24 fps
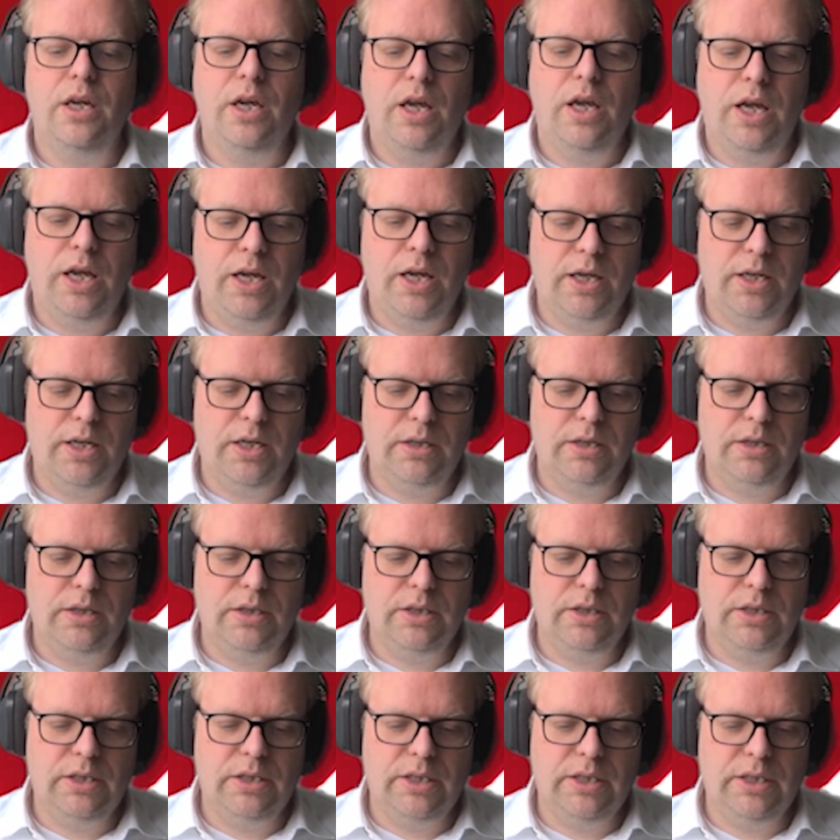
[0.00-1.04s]

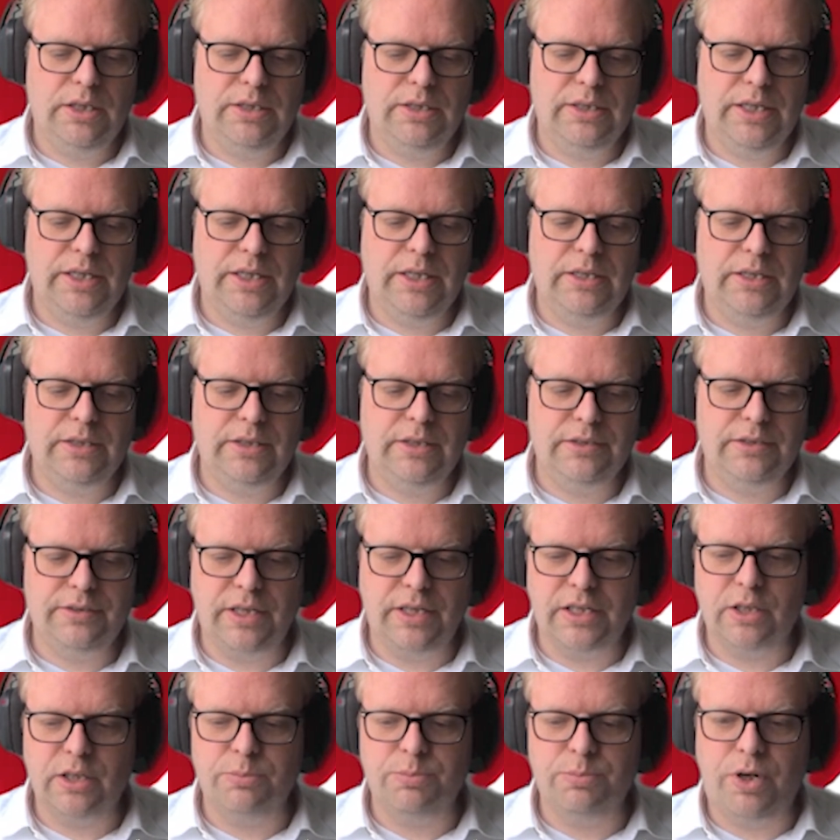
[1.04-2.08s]
The
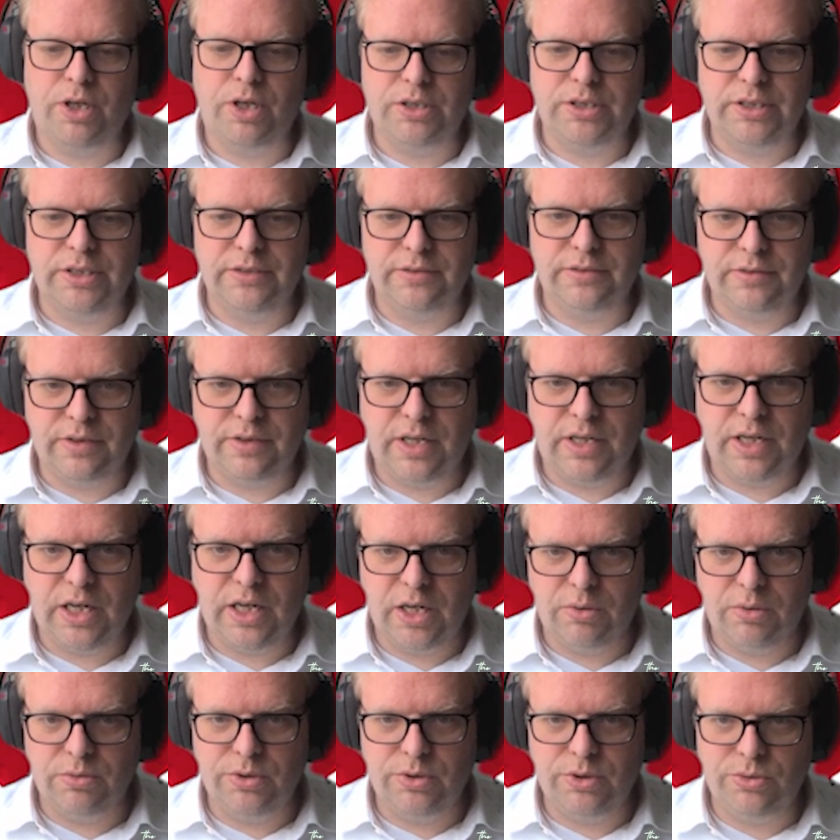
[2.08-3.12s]
second part is,
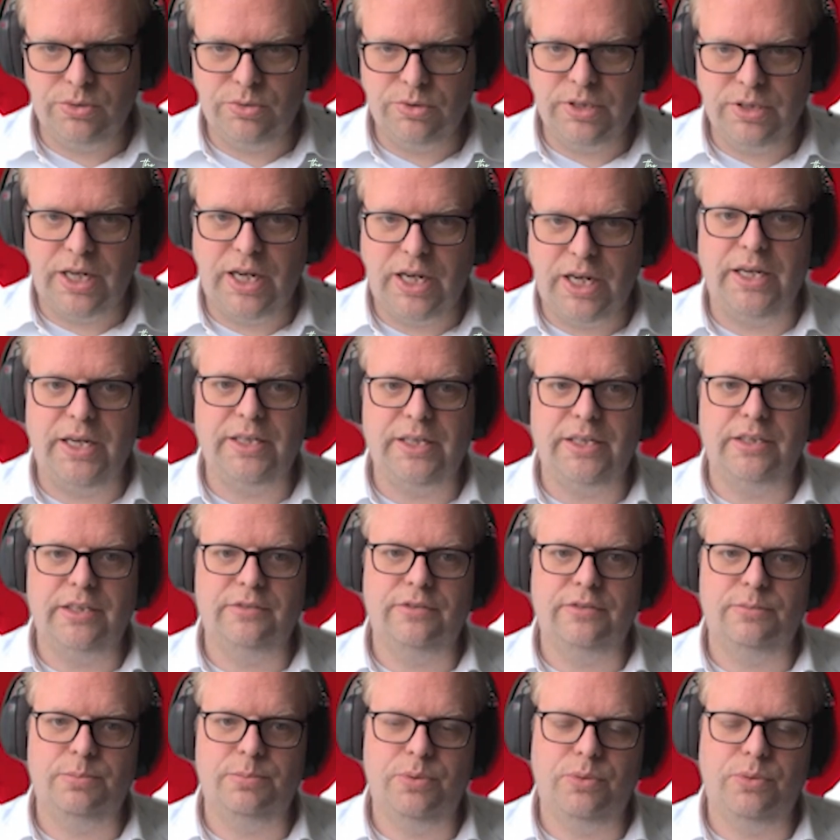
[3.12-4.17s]
how do you guide and
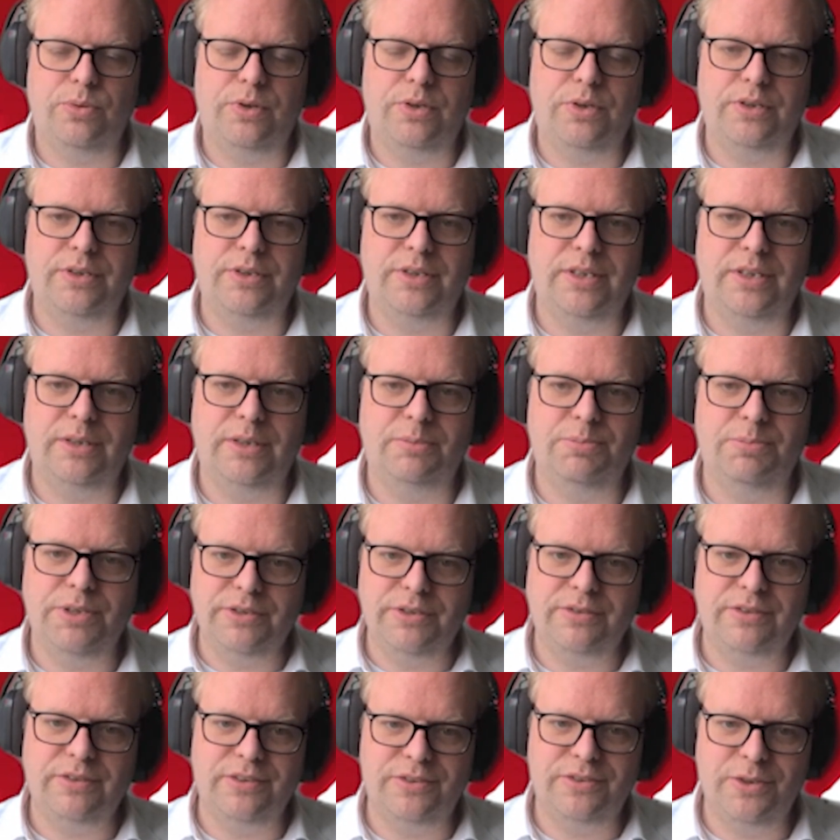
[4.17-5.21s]
support the
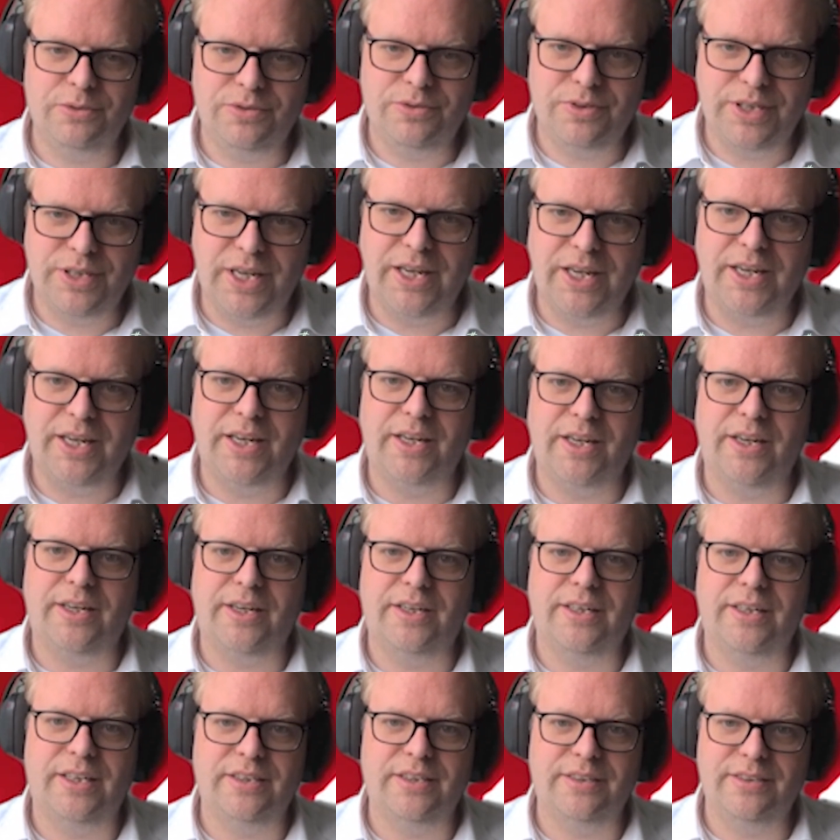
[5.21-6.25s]
business using AI?
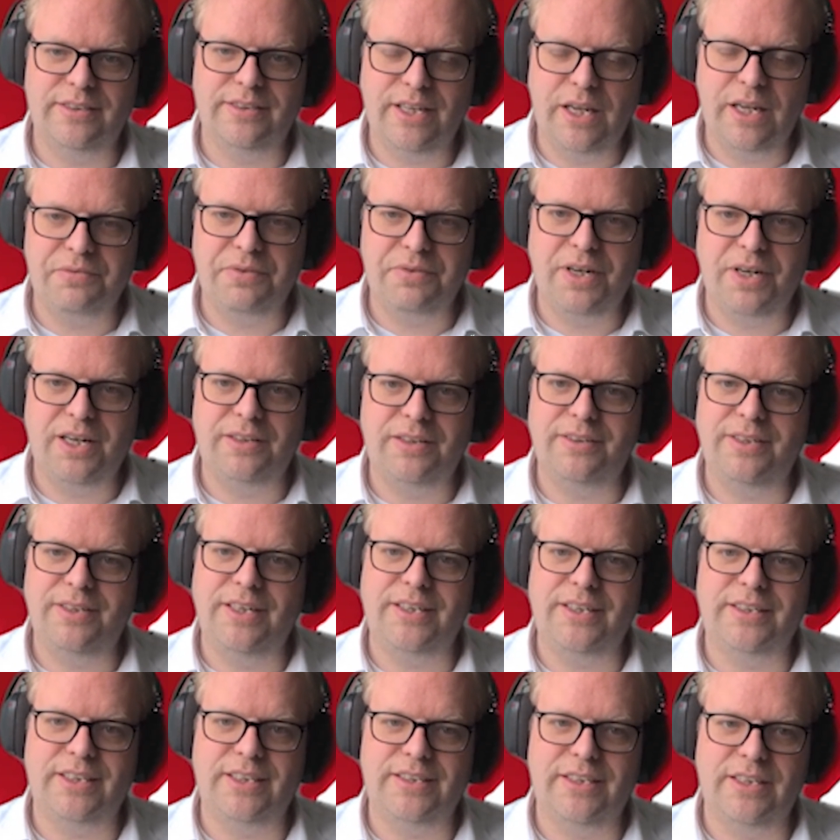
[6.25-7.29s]
And I definitely
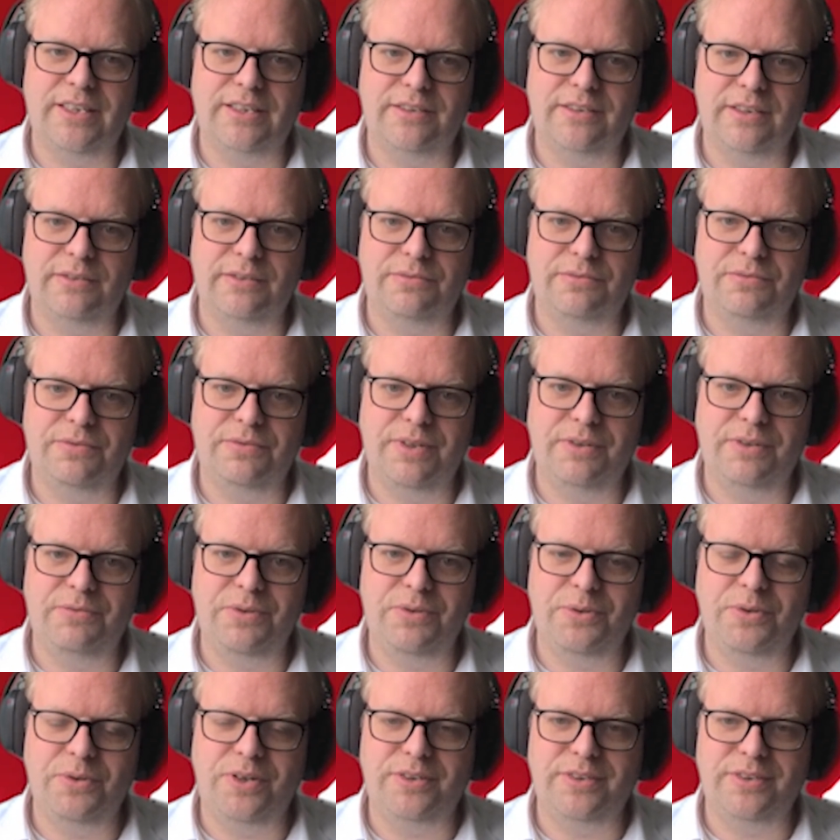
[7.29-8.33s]
think that if
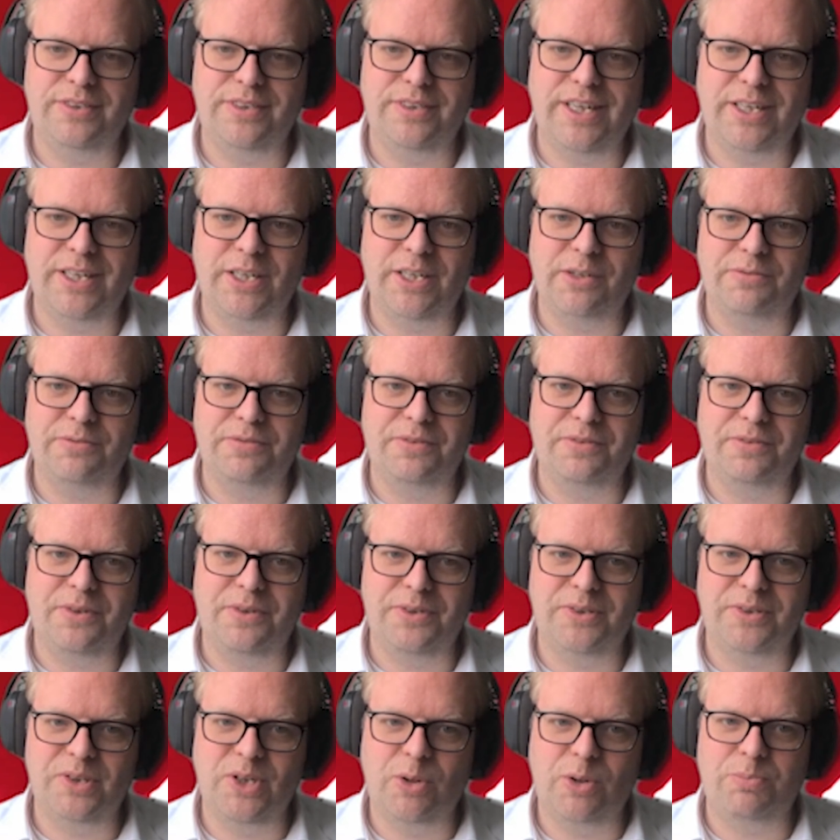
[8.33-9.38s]
you're not kind of
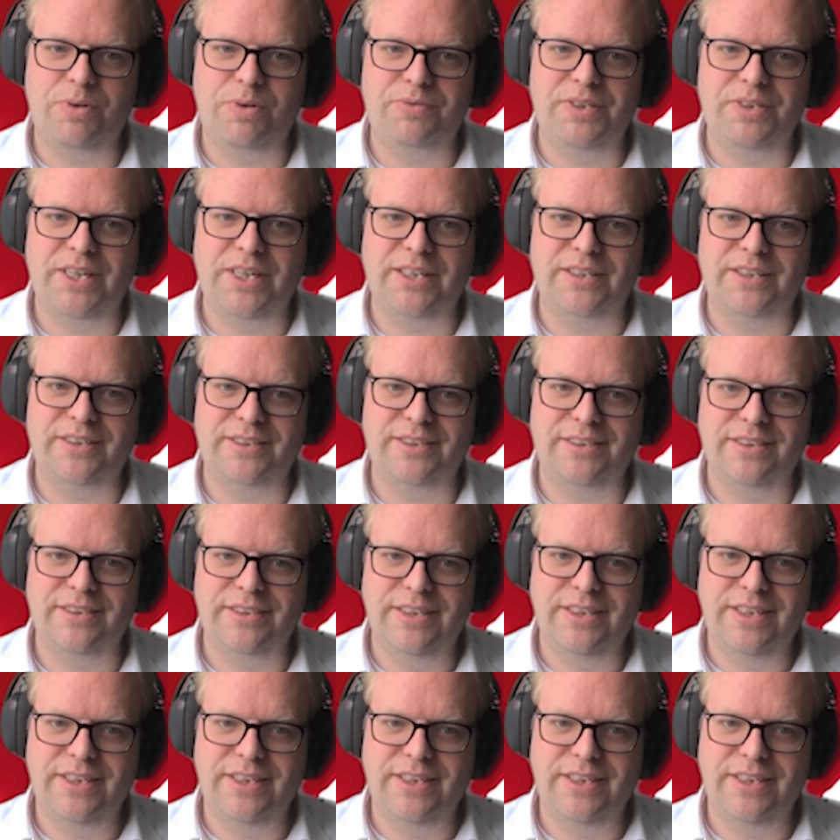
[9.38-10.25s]
on top of that